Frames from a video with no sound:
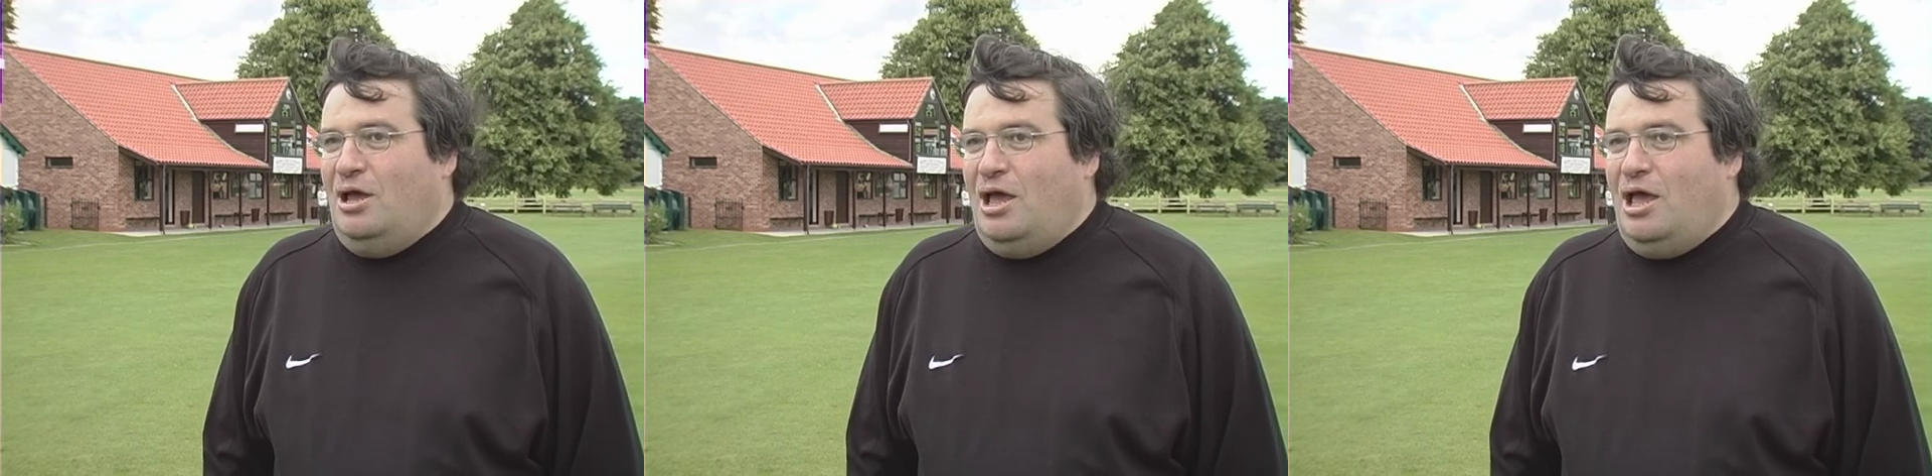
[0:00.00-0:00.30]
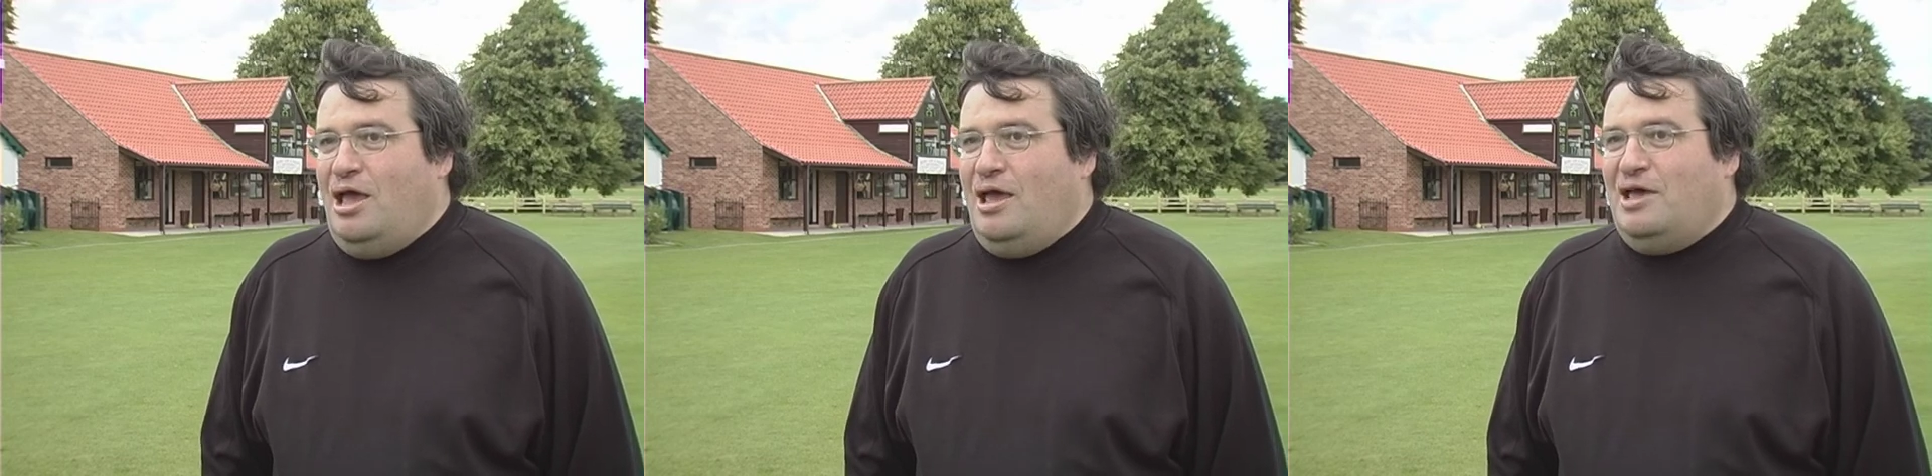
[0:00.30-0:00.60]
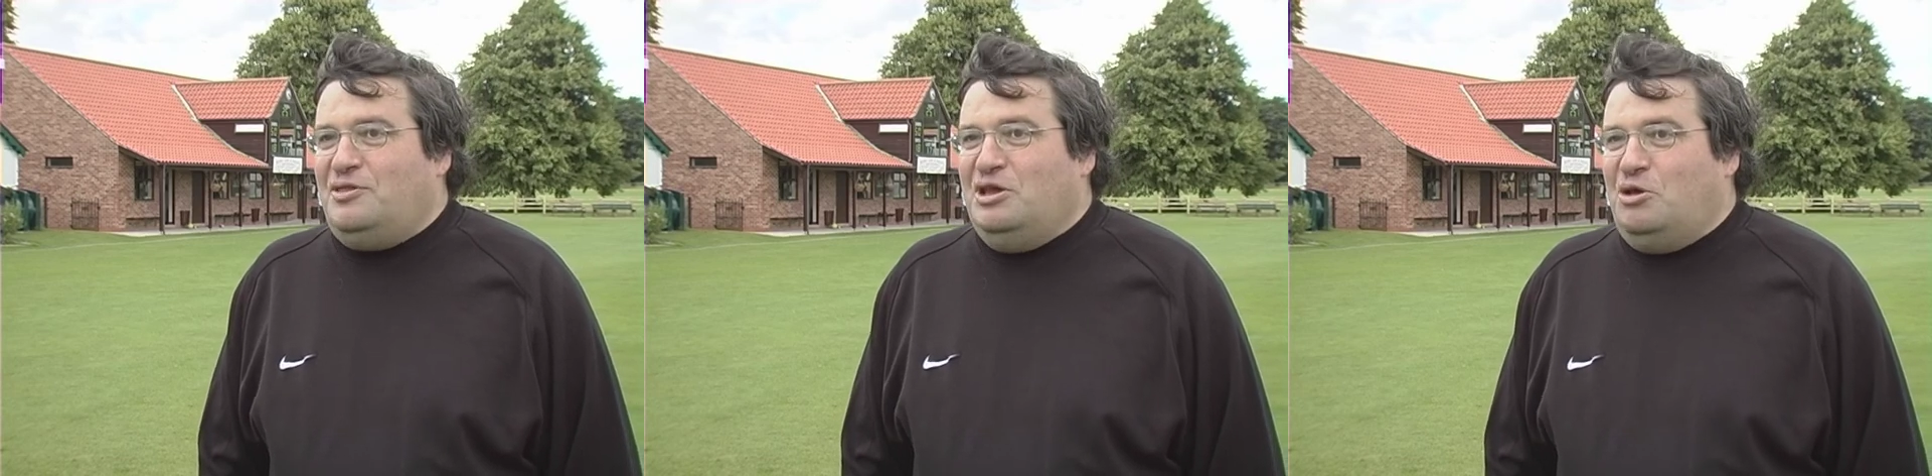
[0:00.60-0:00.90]
I
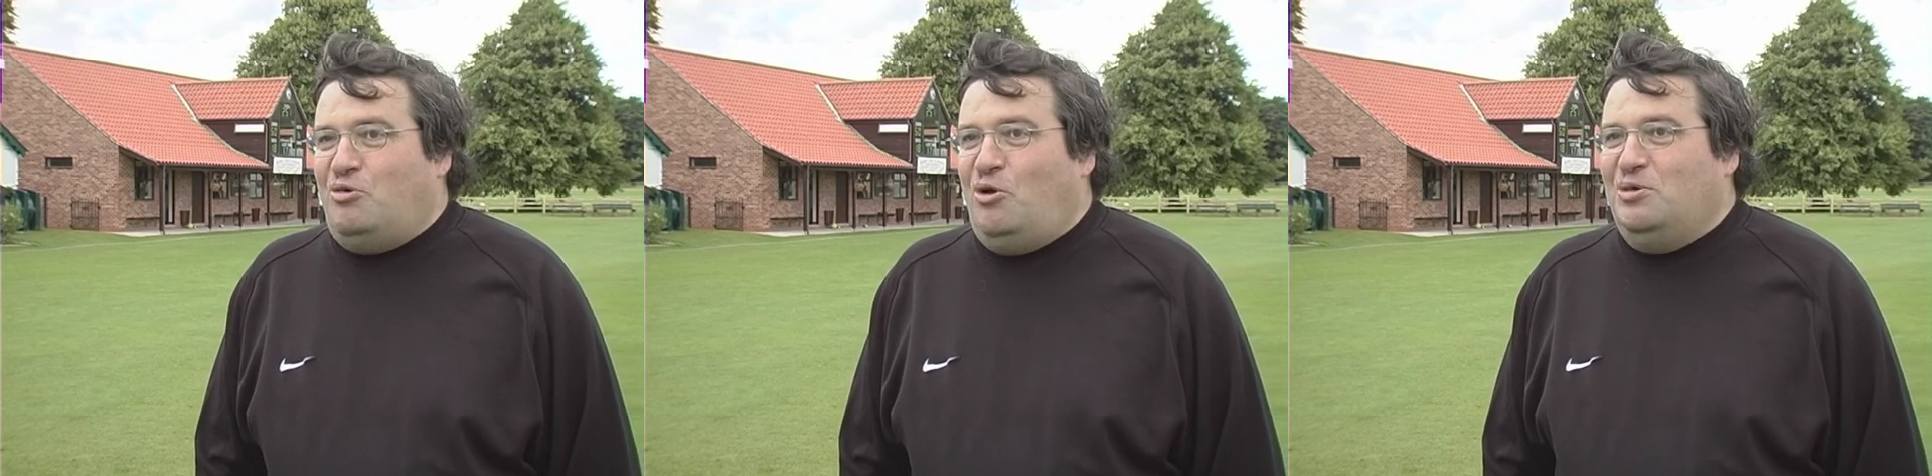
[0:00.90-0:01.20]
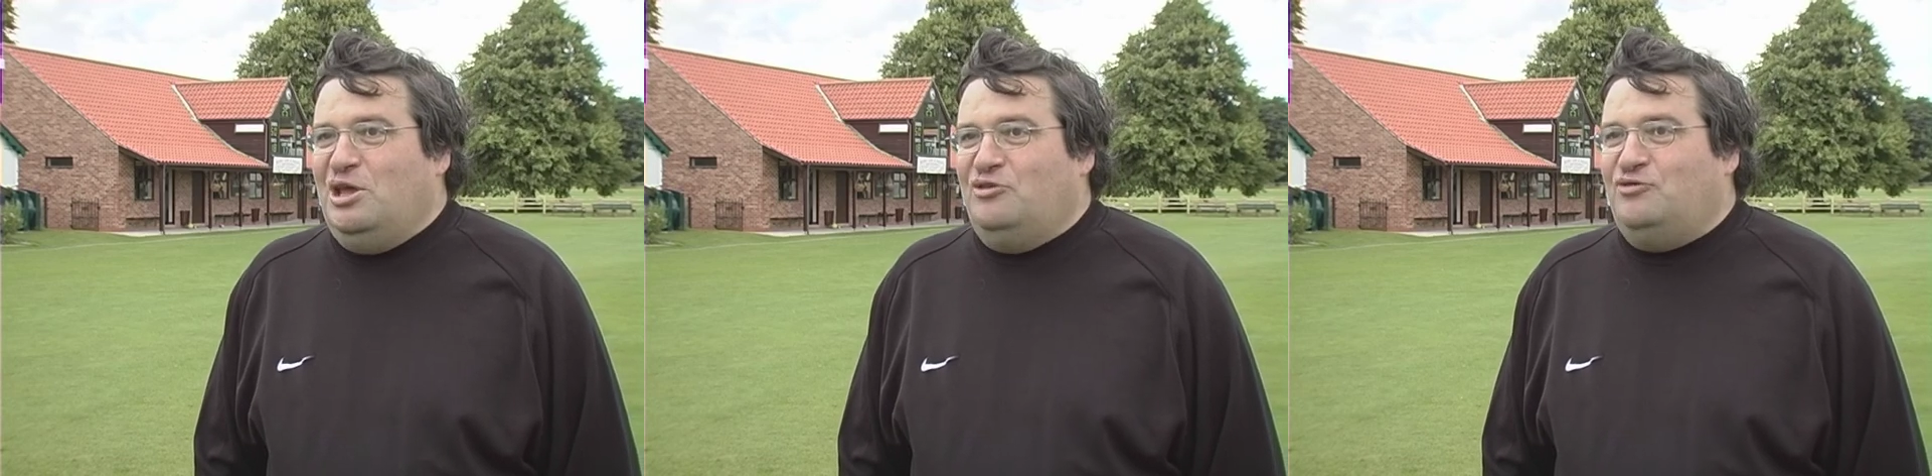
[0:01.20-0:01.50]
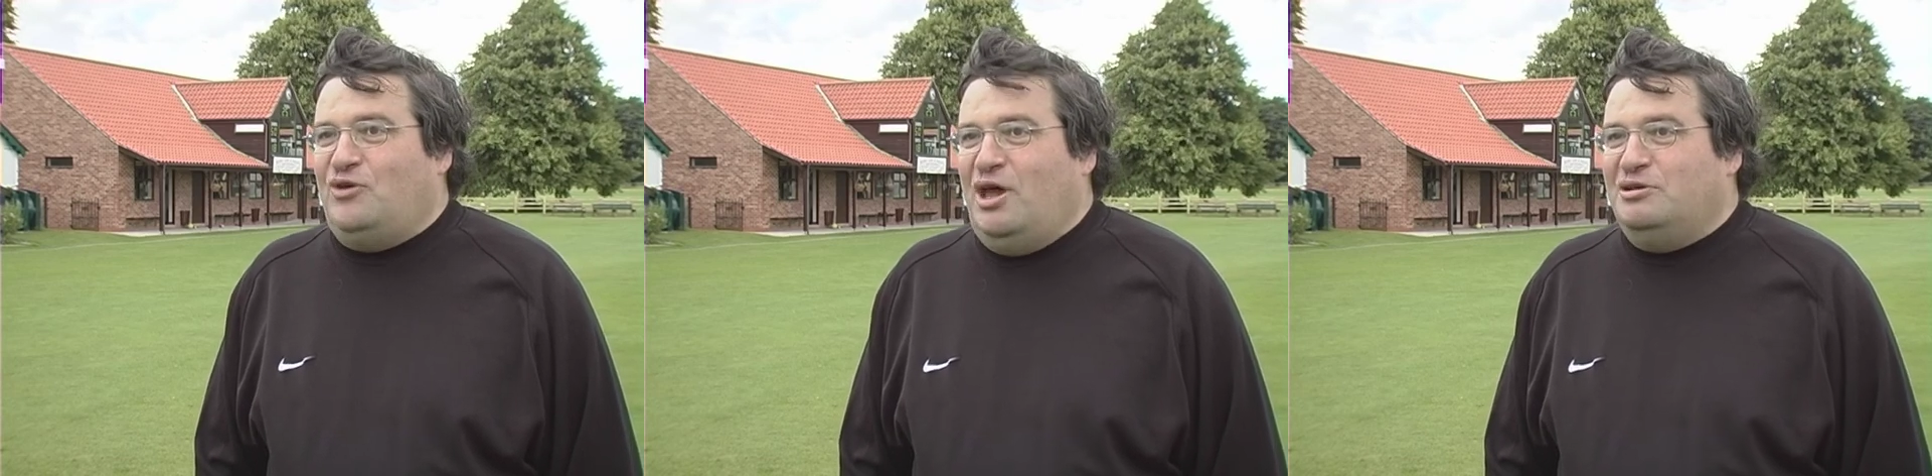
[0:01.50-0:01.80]
think it probably is fair.